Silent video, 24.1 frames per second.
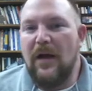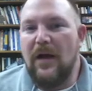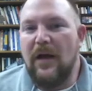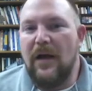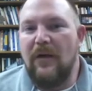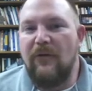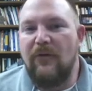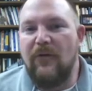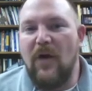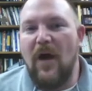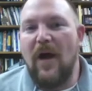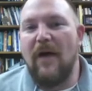
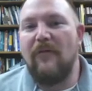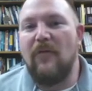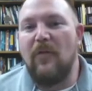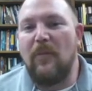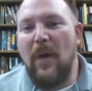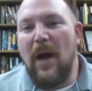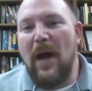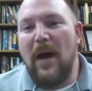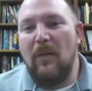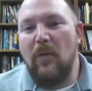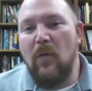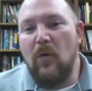If you have a
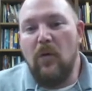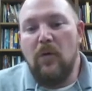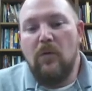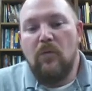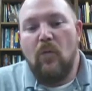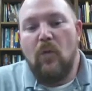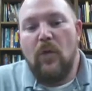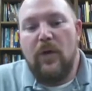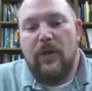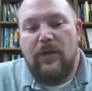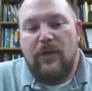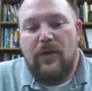Bible
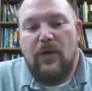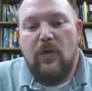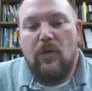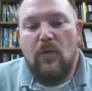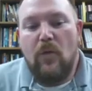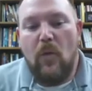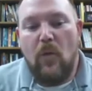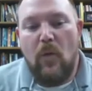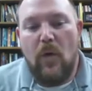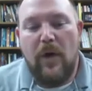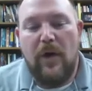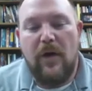with you,
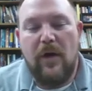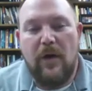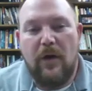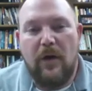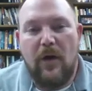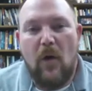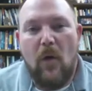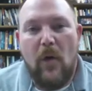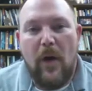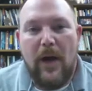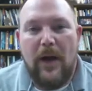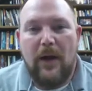
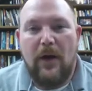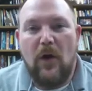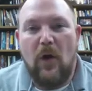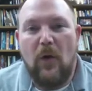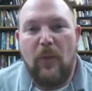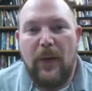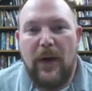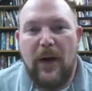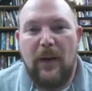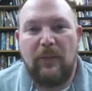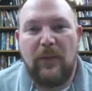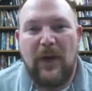go ahead and
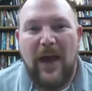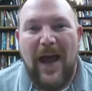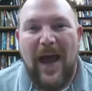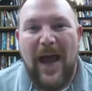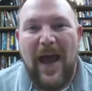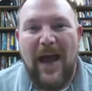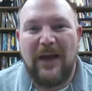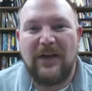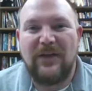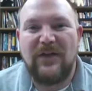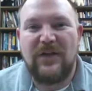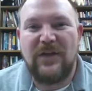open up to
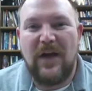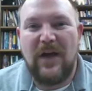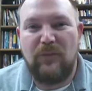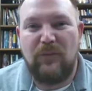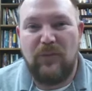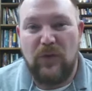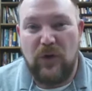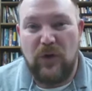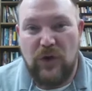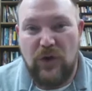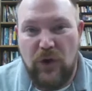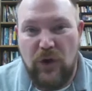Acts
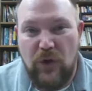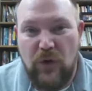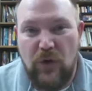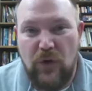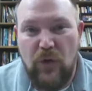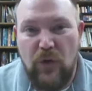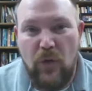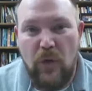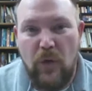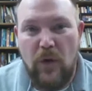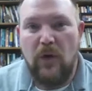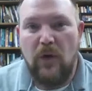chapter
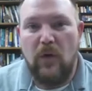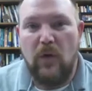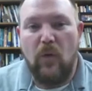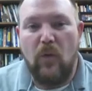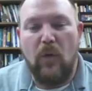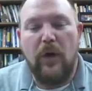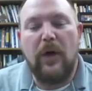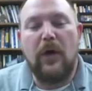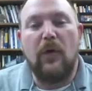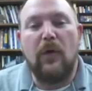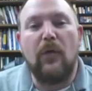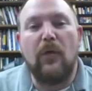2. We're
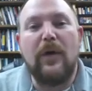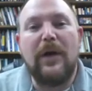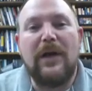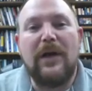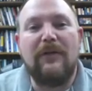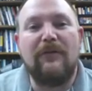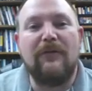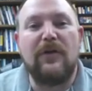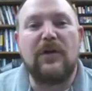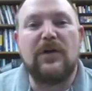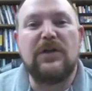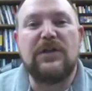going to
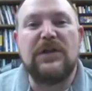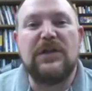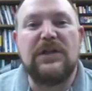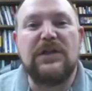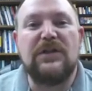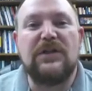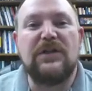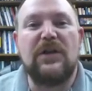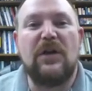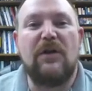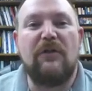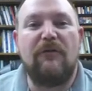read
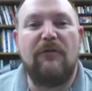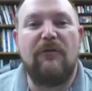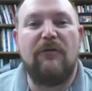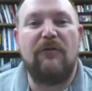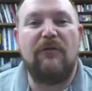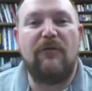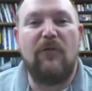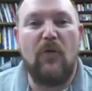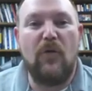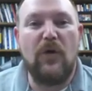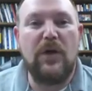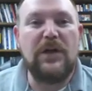verses
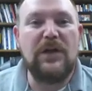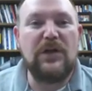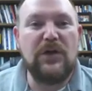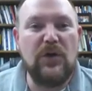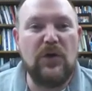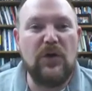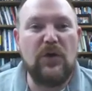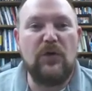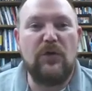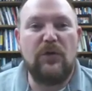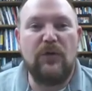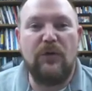
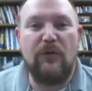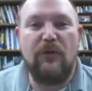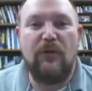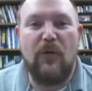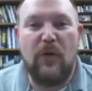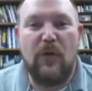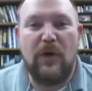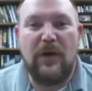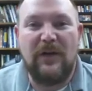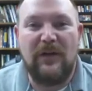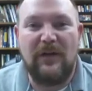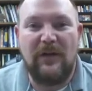42 through
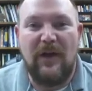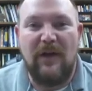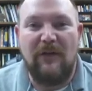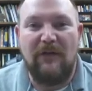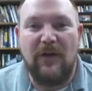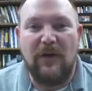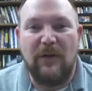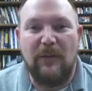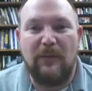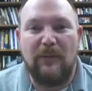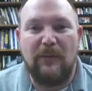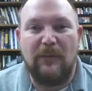
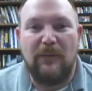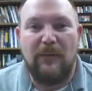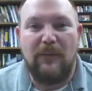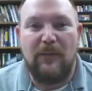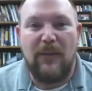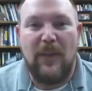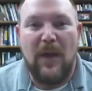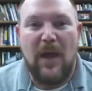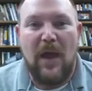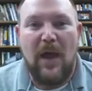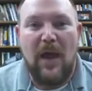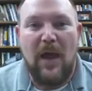47.
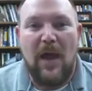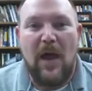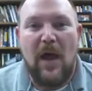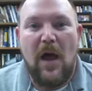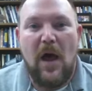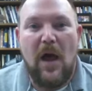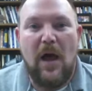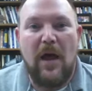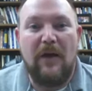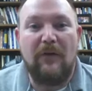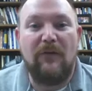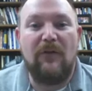
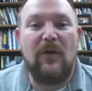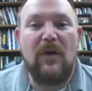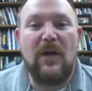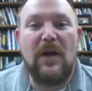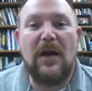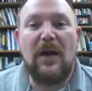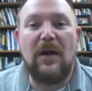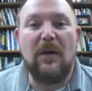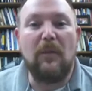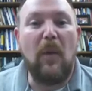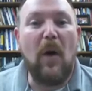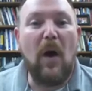If you
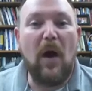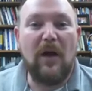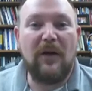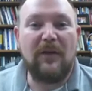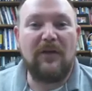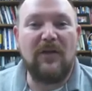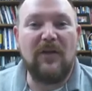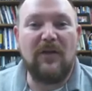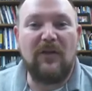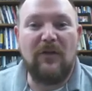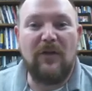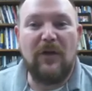need to pause
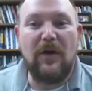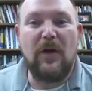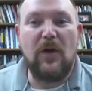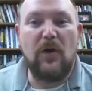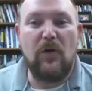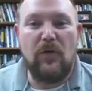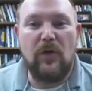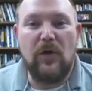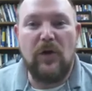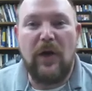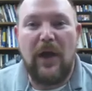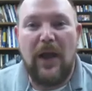this video,
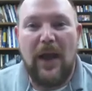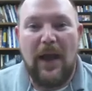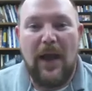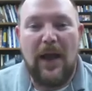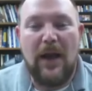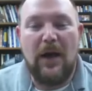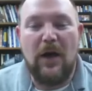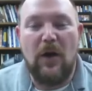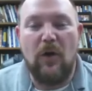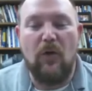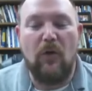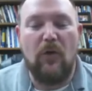you can
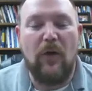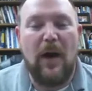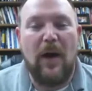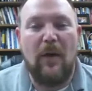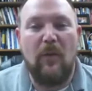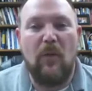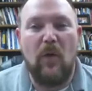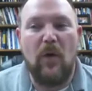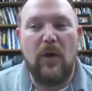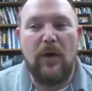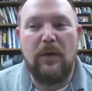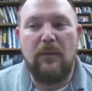and go
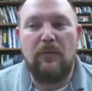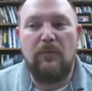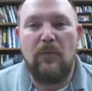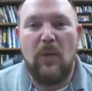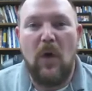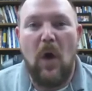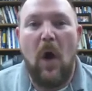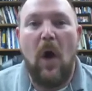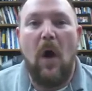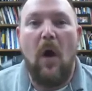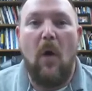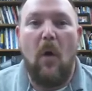grab one.
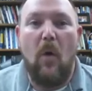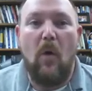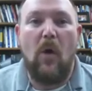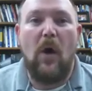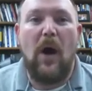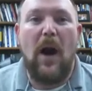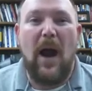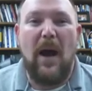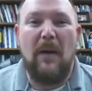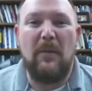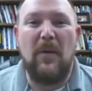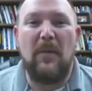
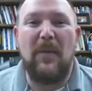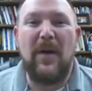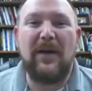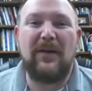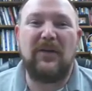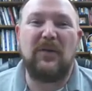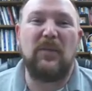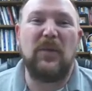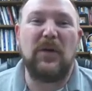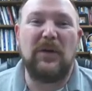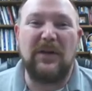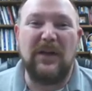Or I'm about
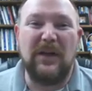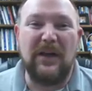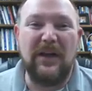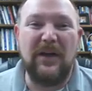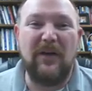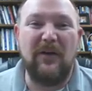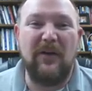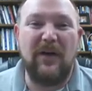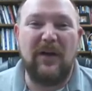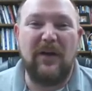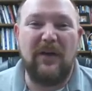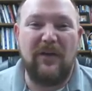to put
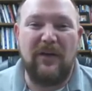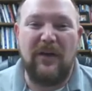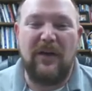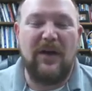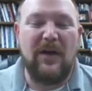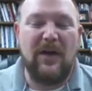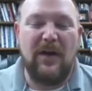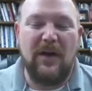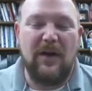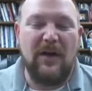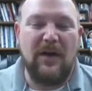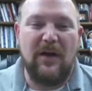
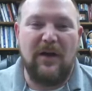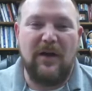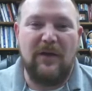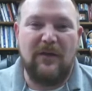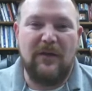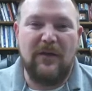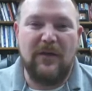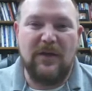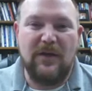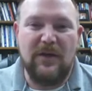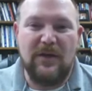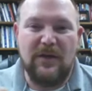
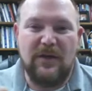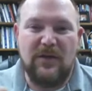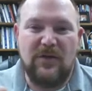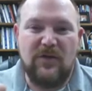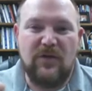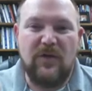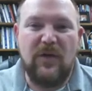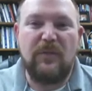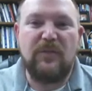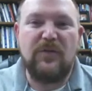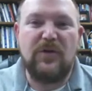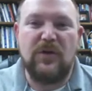the
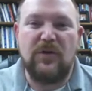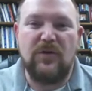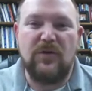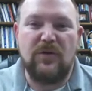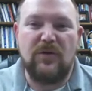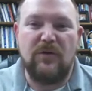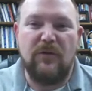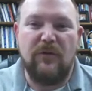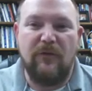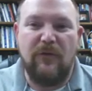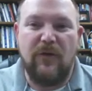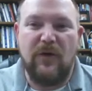
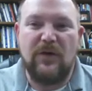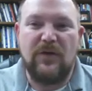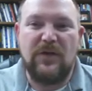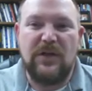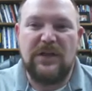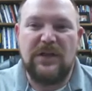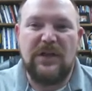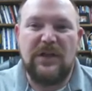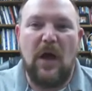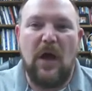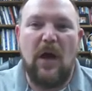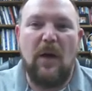scripture
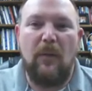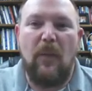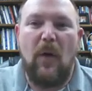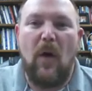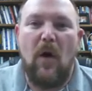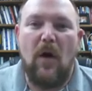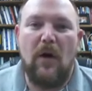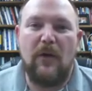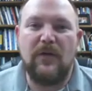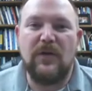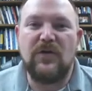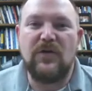verses up
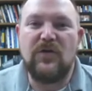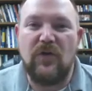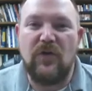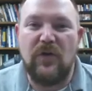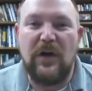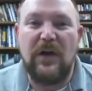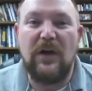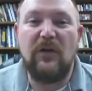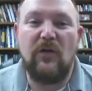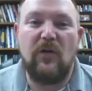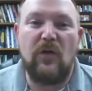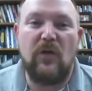on the
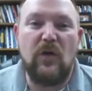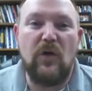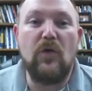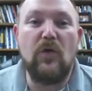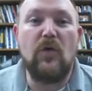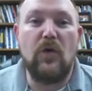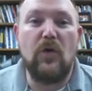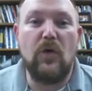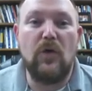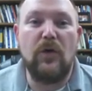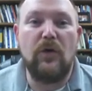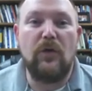screen, so you
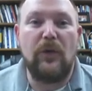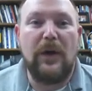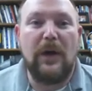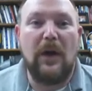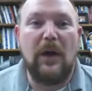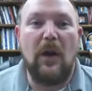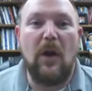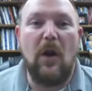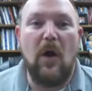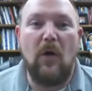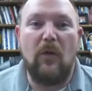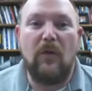could read
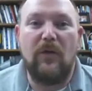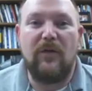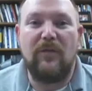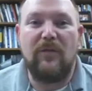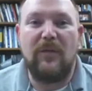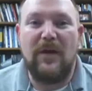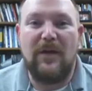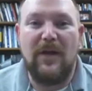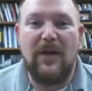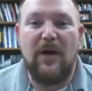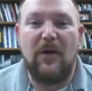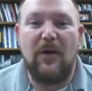along with
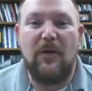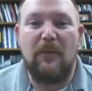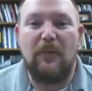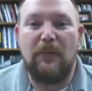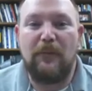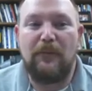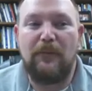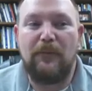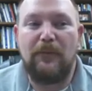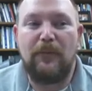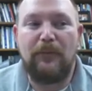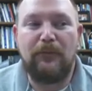me there.
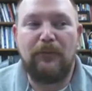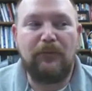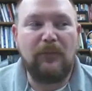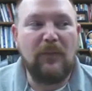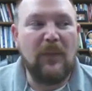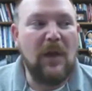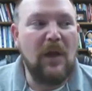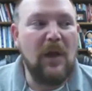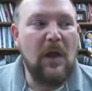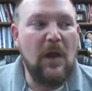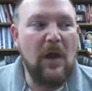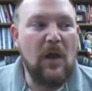
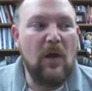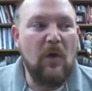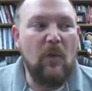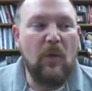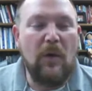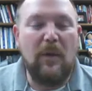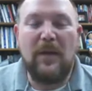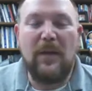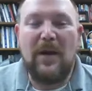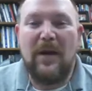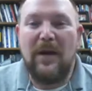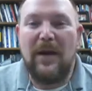We're
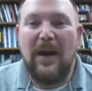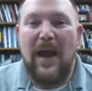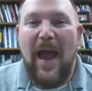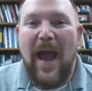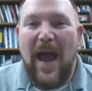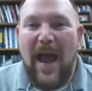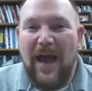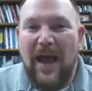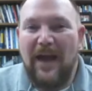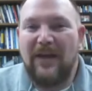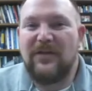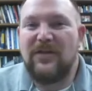going to be in
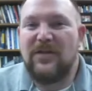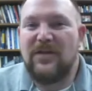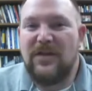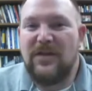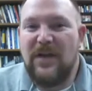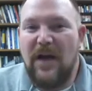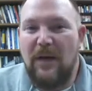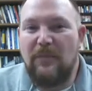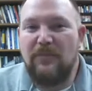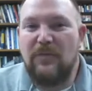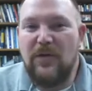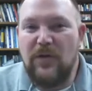Acts
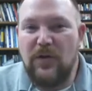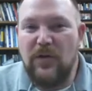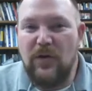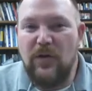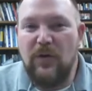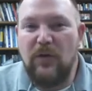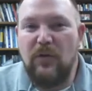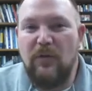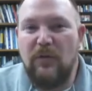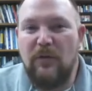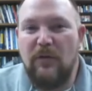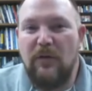chapter
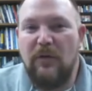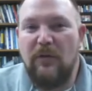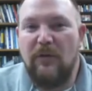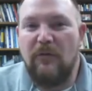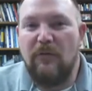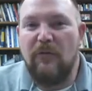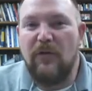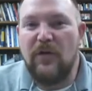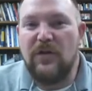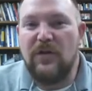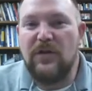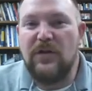2,
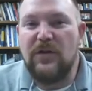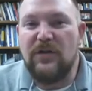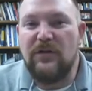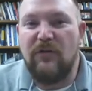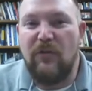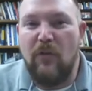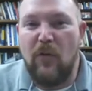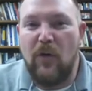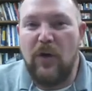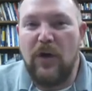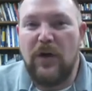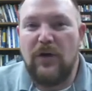verses
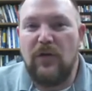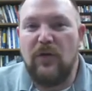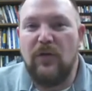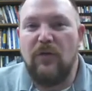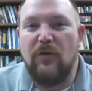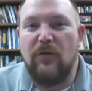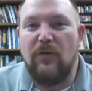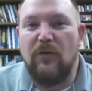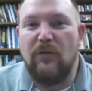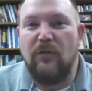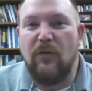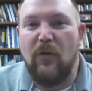42
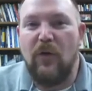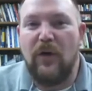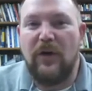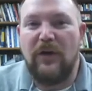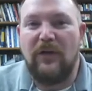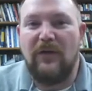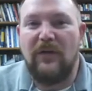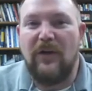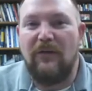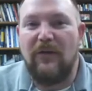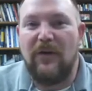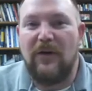through
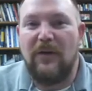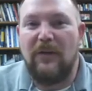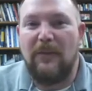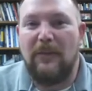47.